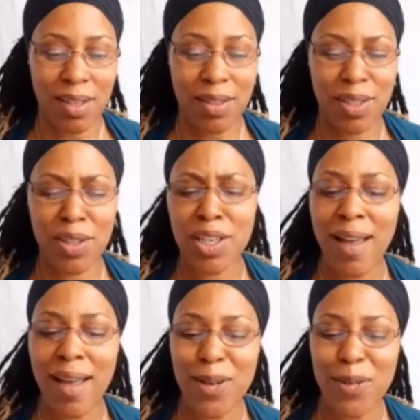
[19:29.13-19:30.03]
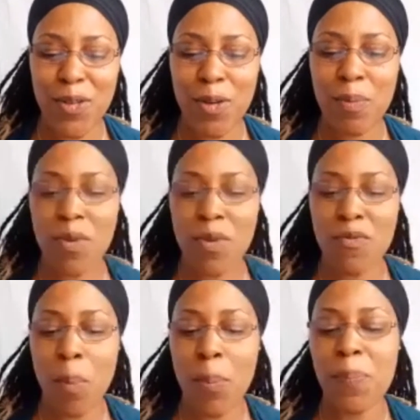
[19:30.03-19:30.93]
To the line from
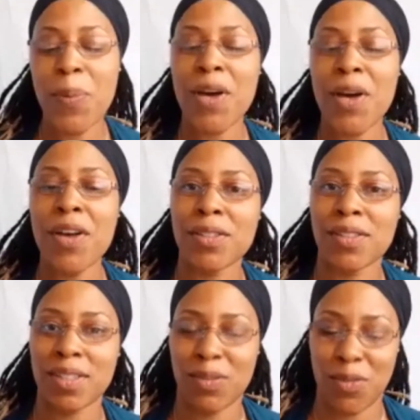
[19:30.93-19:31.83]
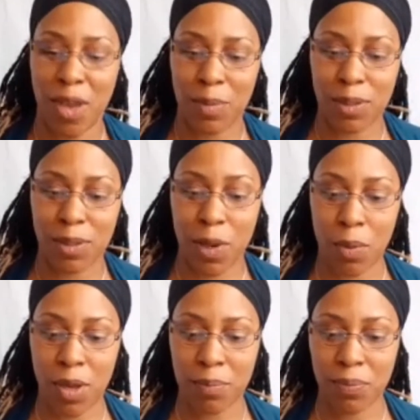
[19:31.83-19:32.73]
Robert Burns' famous
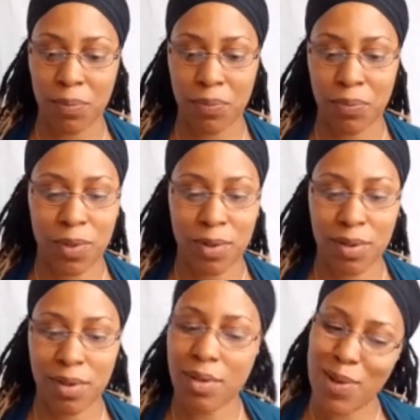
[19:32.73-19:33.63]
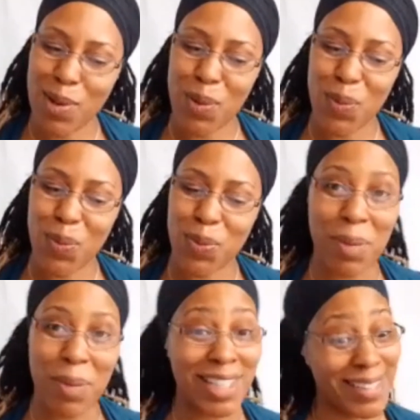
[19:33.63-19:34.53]
poem, "The
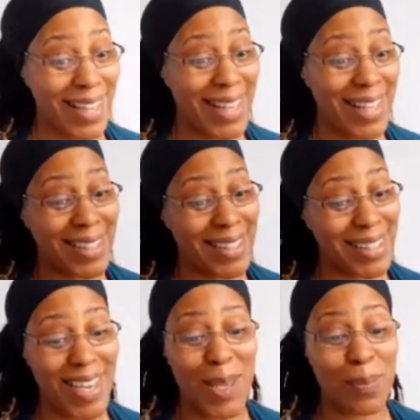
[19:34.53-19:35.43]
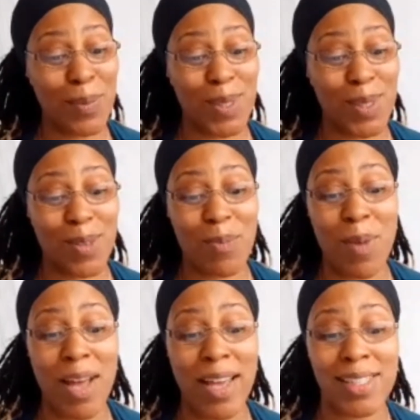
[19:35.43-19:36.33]
best laid schemes of
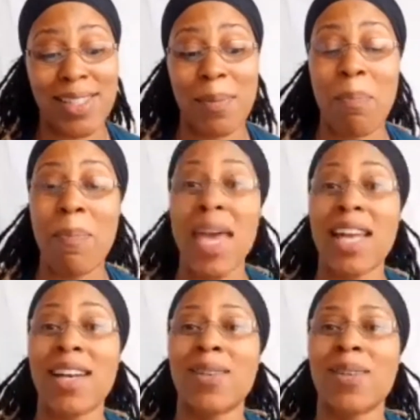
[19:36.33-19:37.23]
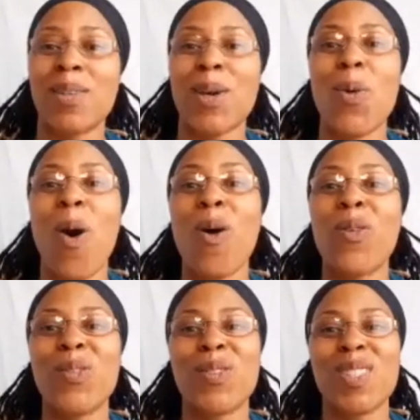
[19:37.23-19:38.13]
mice and men go
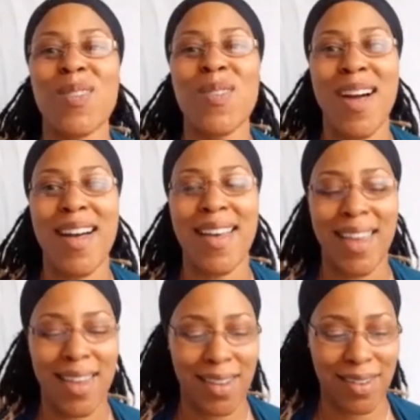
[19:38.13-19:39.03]
oft awry."